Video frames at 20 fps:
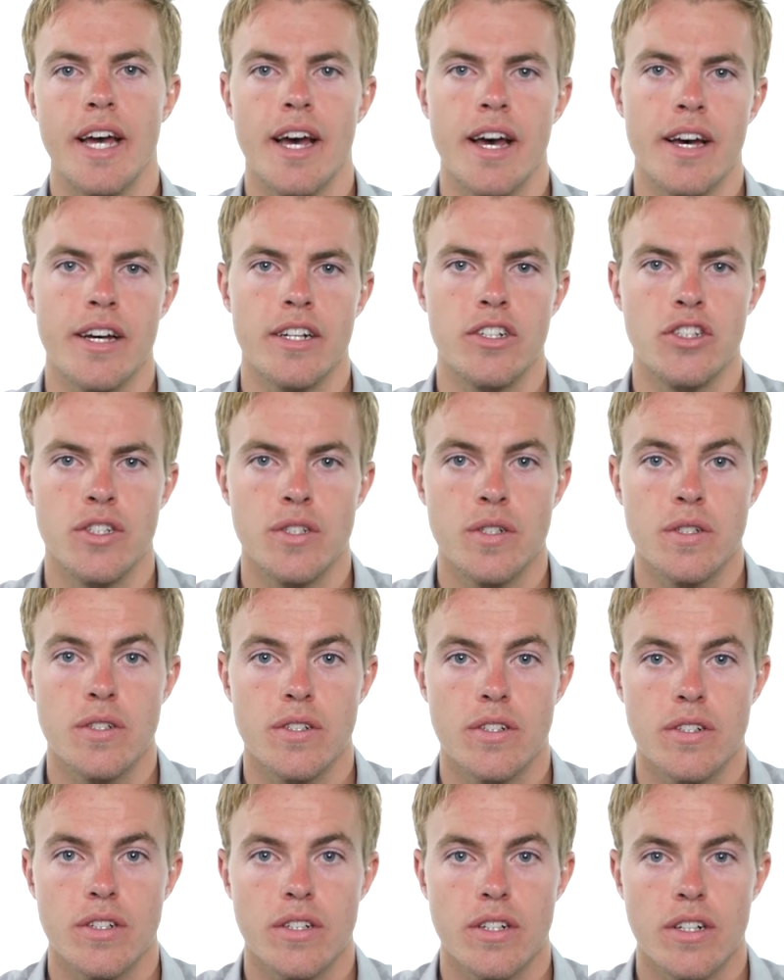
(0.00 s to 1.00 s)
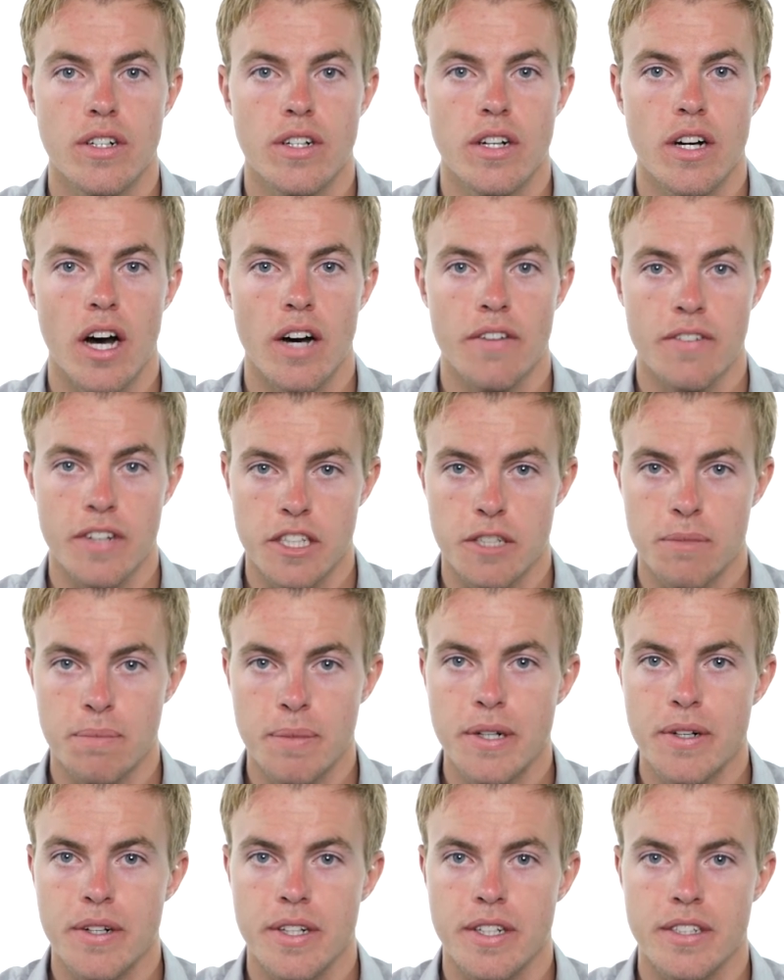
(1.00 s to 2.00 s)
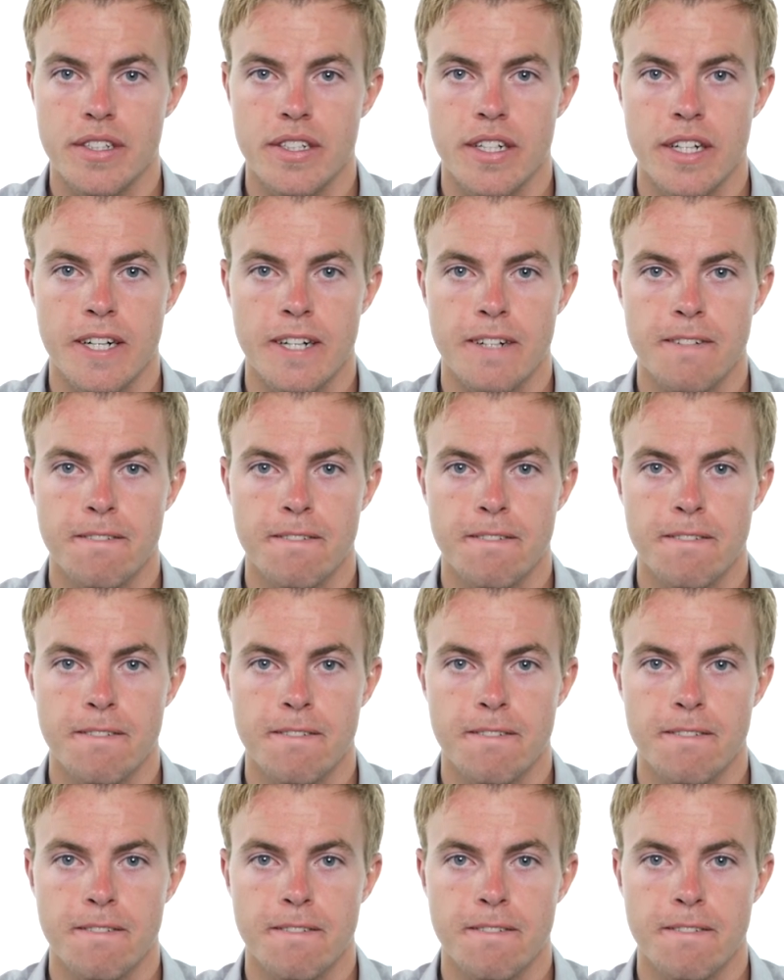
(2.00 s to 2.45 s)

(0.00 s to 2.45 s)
edge of experiencing,